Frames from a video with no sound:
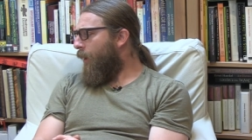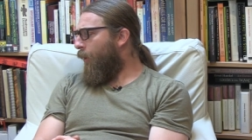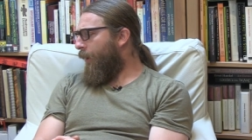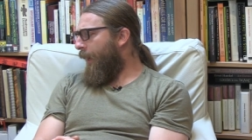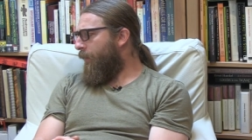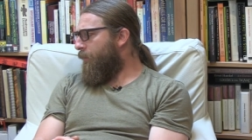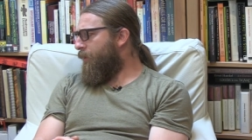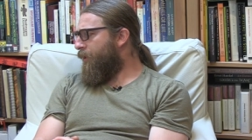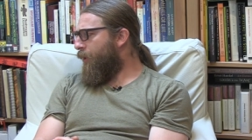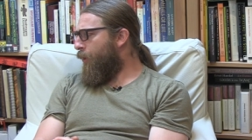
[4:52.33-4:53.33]
okay,
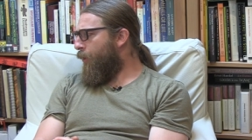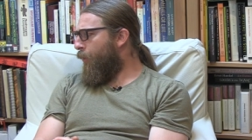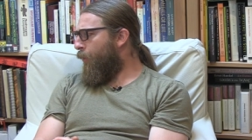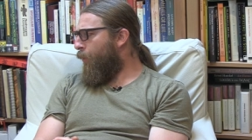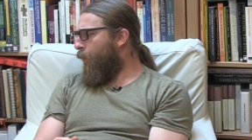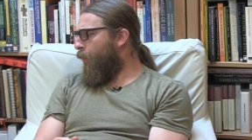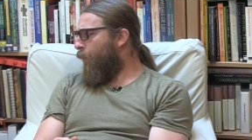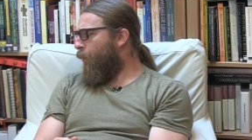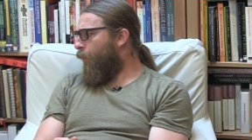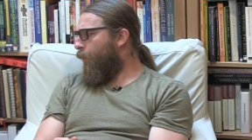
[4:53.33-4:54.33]
so